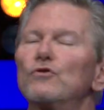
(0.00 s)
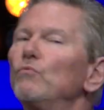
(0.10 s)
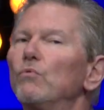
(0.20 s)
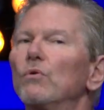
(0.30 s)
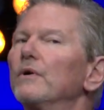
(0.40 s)
a
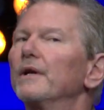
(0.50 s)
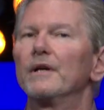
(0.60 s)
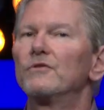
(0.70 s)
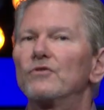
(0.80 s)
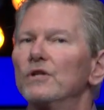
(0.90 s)
war in an
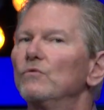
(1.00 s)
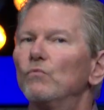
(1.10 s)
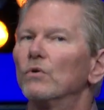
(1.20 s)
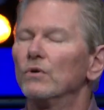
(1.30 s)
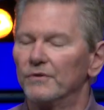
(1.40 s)
unseen
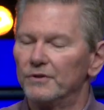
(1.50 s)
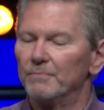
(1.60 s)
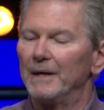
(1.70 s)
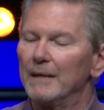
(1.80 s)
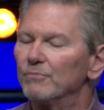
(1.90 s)
world that the
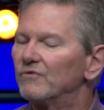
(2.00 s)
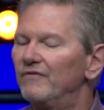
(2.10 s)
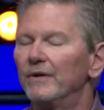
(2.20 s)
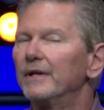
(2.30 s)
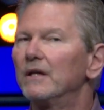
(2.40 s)
Bible's
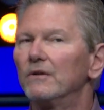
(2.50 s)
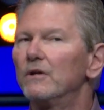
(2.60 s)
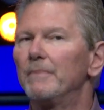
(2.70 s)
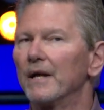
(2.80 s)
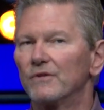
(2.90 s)
very clear
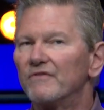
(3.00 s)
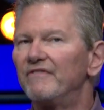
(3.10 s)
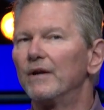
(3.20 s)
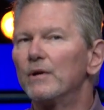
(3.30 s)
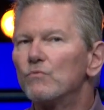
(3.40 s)
about. It's
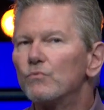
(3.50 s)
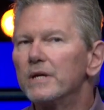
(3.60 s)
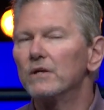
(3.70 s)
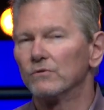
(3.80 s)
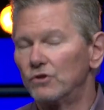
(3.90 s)
very
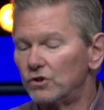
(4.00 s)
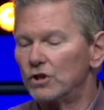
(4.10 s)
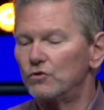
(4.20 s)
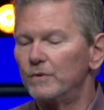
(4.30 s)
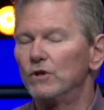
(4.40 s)
real. Just
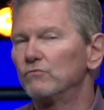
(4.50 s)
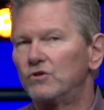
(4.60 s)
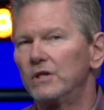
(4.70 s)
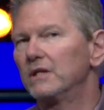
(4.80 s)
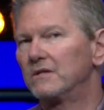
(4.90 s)
because we don't
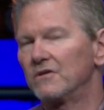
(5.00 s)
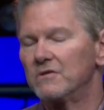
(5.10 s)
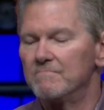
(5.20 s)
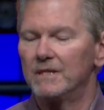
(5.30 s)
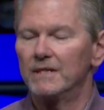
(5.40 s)
see it
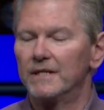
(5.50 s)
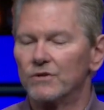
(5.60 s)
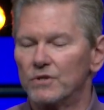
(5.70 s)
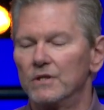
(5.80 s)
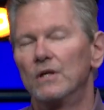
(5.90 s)
doesn't mean it
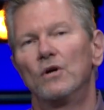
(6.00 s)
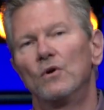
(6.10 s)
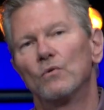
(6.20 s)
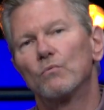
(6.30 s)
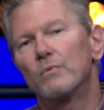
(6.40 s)
isn't
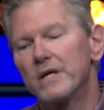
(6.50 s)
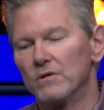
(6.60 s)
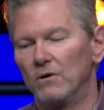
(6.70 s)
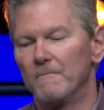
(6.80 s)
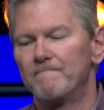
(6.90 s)

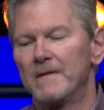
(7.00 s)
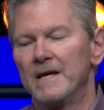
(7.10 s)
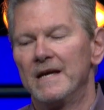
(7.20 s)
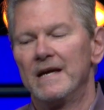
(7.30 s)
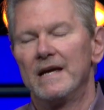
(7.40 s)
real.
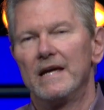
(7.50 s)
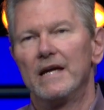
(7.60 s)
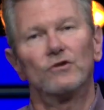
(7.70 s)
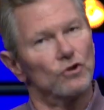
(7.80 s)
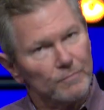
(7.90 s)

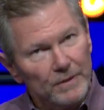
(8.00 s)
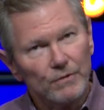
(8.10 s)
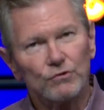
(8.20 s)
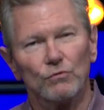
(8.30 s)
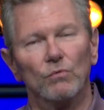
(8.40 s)
It's a
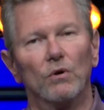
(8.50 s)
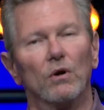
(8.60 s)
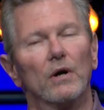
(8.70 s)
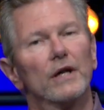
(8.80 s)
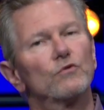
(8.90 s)
spiritual
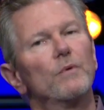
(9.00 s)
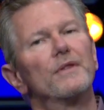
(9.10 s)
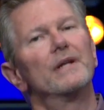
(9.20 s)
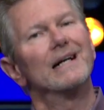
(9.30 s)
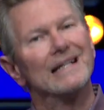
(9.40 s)
war, it's with
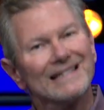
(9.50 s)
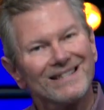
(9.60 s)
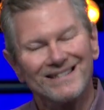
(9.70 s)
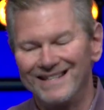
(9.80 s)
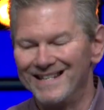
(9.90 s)
an
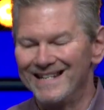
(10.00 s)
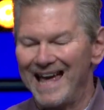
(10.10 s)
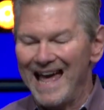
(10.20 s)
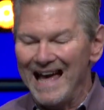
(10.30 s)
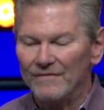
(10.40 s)
unseen
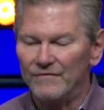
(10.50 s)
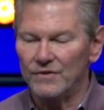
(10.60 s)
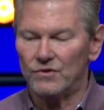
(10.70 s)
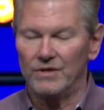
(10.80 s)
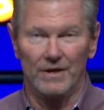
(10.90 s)

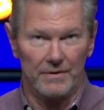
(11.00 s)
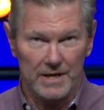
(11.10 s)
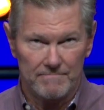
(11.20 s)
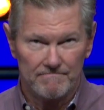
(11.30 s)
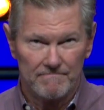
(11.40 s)
adversary